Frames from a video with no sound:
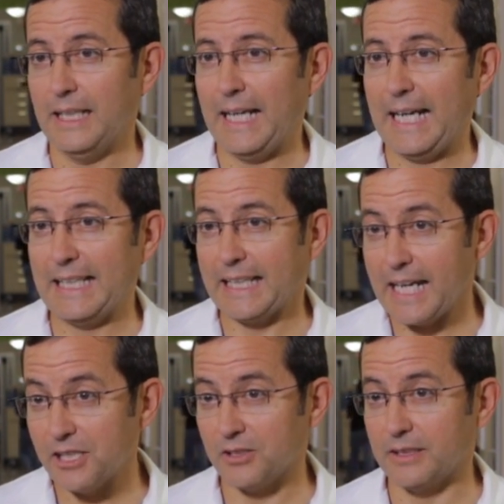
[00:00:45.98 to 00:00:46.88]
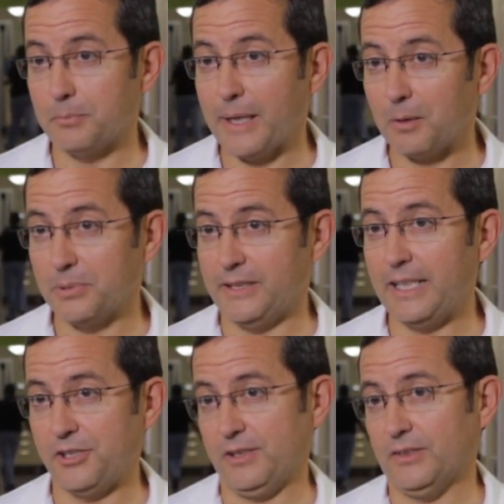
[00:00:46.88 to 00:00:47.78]
and occasionally
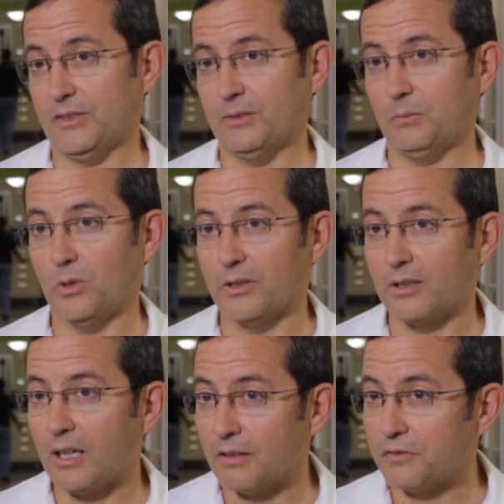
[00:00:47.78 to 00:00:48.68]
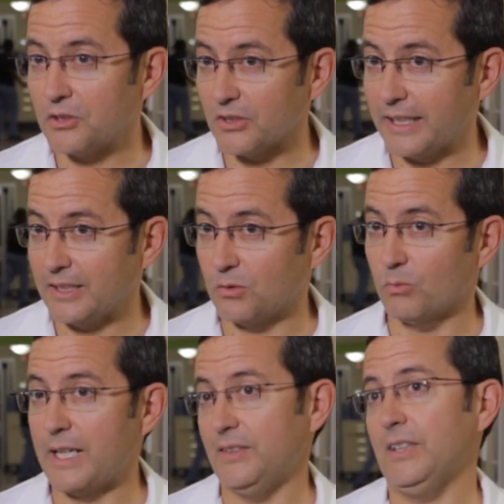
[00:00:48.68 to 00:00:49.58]
palpitations, where their heart feels like it's
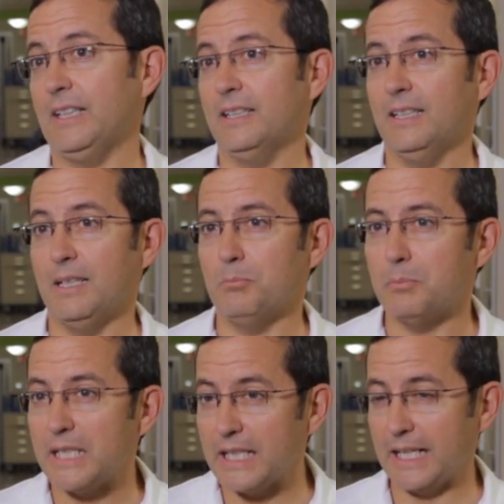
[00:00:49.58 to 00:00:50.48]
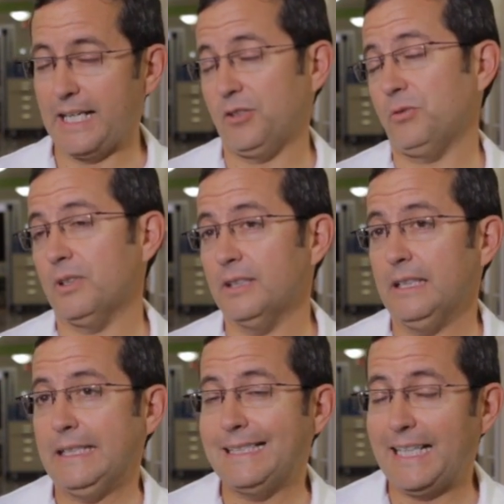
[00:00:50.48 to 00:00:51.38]
racing, beating extra
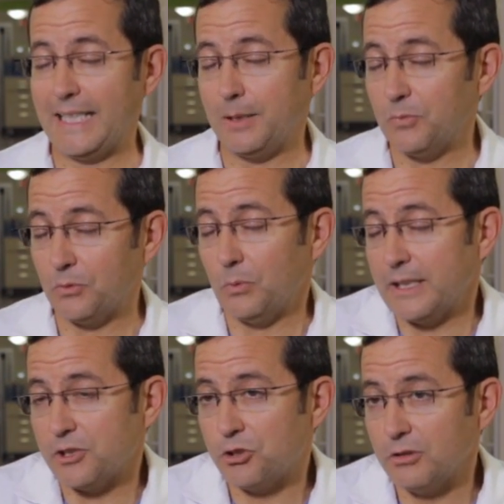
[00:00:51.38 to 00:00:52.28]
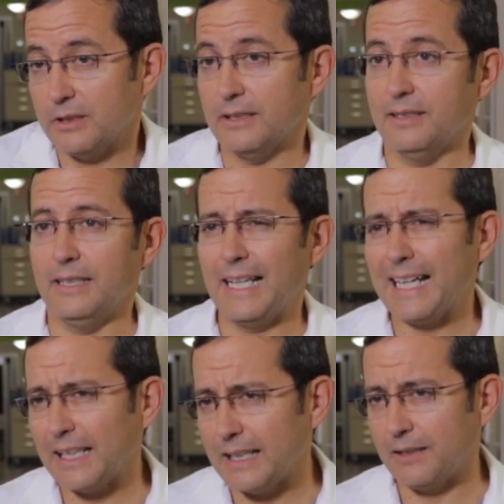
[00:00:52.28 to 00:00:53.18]
times when it shouldn't. And
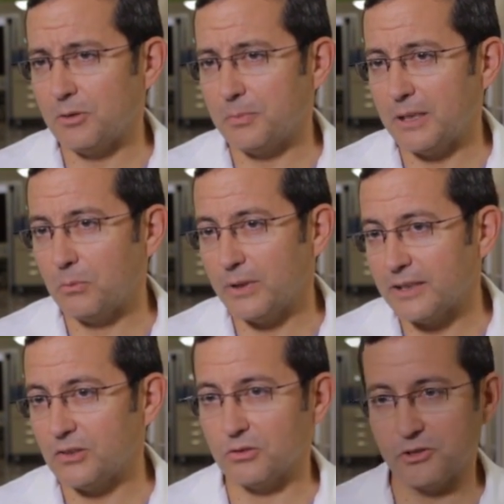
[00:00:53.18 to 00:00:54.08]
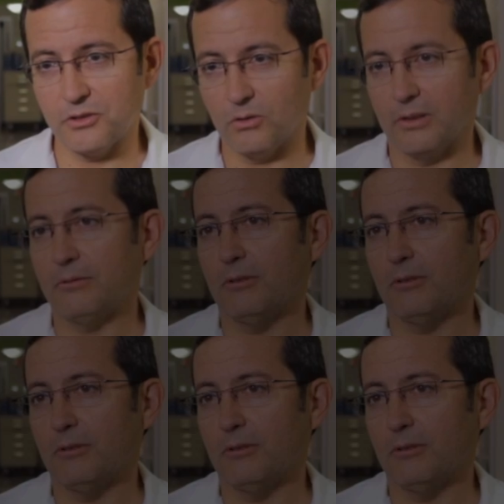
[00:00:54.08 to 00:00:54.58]
that can even be with exertion or at